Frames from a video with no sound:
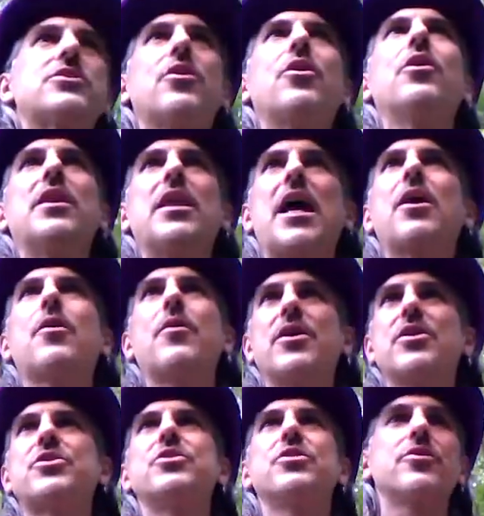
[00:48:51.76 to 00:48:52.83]
on that
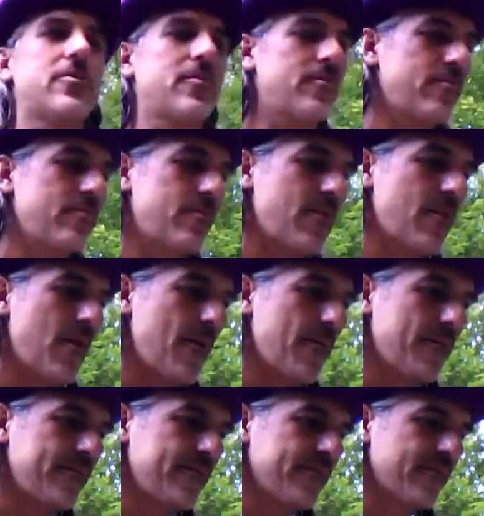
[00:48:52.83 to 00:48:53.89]
question. Okay?
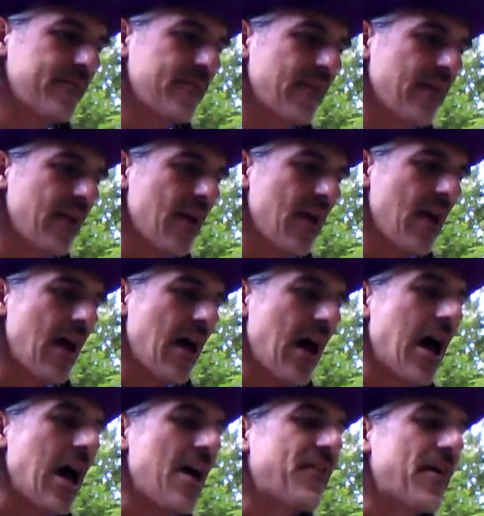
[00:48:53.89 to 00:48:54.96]

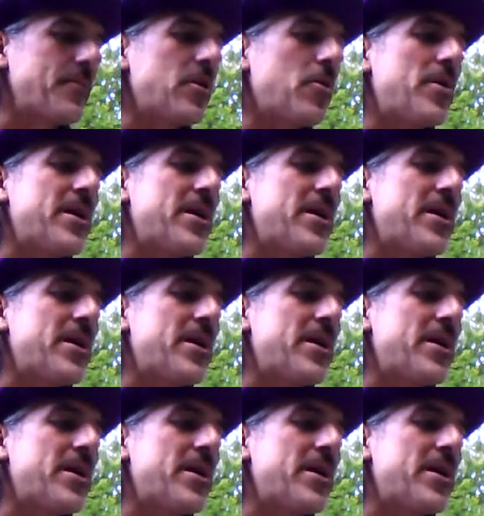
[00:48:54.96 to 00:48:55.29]
Uh, if I'm doing